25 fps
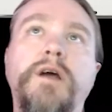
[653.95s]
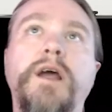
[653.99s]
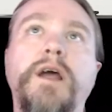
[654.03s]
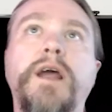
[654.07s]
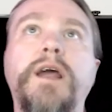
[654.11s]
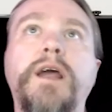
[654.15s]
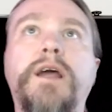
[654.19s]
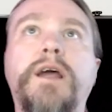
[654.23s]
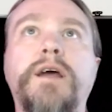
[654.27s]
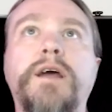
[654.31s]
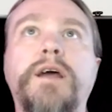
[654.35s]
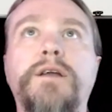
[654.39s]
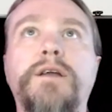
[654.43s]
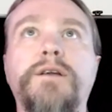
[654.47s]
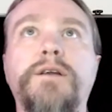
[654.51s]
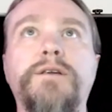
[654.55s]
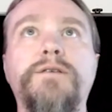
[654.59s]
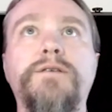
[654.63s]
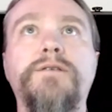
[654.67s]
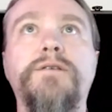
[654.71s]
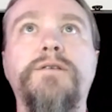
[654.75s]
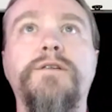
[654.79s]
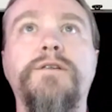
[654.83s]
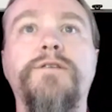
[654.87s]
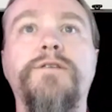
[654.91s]
and
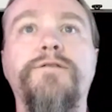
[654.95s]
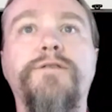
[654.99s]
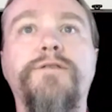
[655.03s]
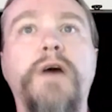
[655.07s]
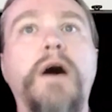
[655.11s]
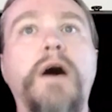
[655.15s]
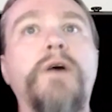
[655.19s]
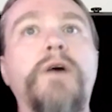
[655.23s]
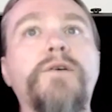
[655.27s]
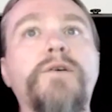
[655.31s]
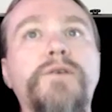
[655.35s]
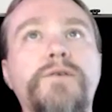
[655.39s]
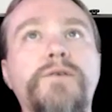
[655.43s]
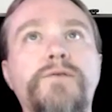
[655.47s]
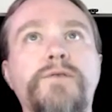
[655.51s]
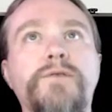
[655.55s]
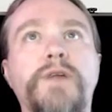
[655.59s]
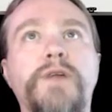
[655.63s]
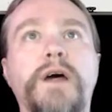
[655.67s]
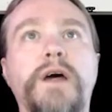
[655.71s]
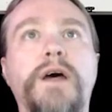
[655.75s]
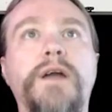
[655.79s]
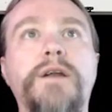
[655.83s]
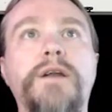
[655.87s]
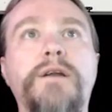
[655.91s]
the value
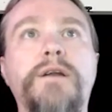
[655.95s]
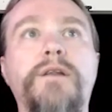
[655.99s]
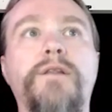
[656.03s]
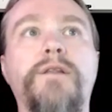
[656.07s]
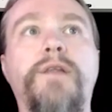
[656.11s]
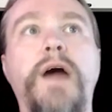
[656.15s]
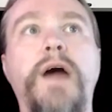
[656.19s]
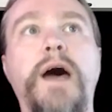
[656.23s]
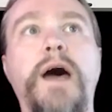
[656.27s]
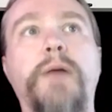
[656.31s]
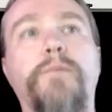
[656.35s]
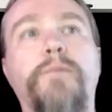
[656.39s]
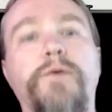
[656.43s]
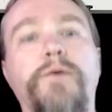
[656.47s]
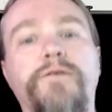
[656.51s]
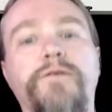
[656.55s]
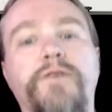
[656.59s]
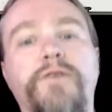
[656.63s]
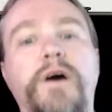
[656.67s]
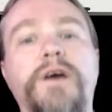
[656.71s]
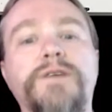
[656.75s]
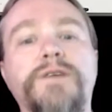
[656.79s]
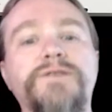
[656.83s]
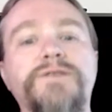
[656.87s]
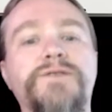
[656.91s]
that
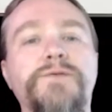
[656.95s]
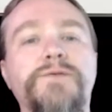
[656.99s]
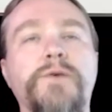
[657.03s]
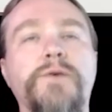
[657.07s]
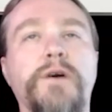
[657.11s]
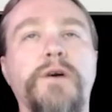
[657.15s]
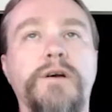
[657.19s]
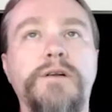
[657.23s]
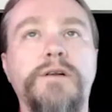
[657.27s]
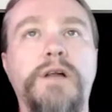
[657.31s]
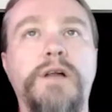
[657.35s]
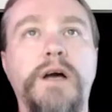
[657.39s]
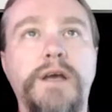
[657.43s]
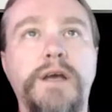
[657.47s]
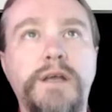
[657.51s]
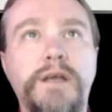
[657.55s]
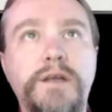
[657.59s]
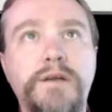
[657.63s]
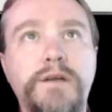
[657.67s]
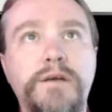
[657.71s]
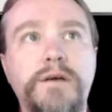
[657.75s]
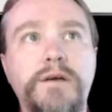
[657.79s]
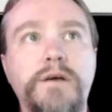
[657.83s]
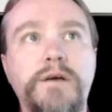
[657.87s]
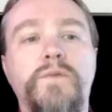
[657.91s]
provides to our
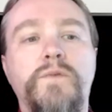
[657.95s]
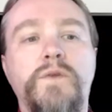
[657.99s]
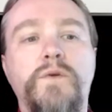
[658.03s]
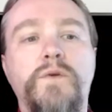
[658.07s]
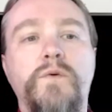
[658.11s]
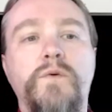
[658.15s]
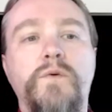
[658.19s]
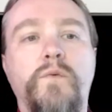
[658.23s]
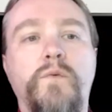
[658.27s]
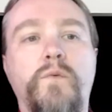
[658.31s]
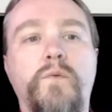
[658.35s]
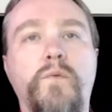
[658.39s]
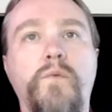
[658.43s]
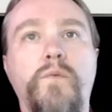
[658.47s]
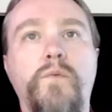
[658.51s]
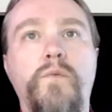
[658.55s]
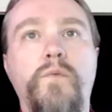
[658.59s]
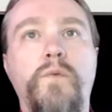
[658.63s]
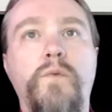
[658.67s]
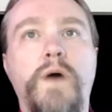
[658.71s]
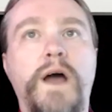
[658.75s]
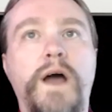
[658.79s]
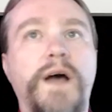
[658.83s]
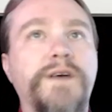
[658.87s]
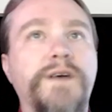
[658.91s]
client
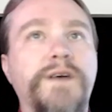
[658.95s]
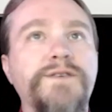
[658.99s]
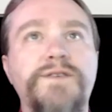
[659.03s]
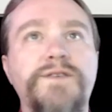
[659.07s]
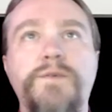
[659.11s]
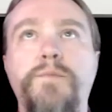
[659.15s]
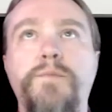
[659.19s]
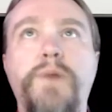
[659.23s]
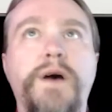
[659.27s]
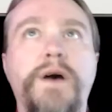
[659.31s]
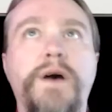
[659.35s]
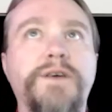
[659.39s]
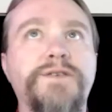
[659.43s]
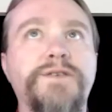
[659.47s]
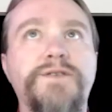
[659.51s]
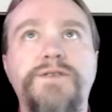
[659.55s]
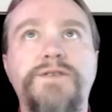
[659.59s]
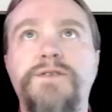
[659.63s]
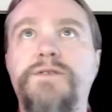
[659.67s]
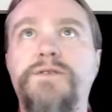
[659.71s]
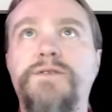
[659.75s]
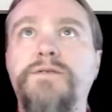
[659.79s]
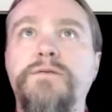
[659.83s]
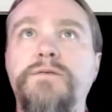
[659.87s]
has the best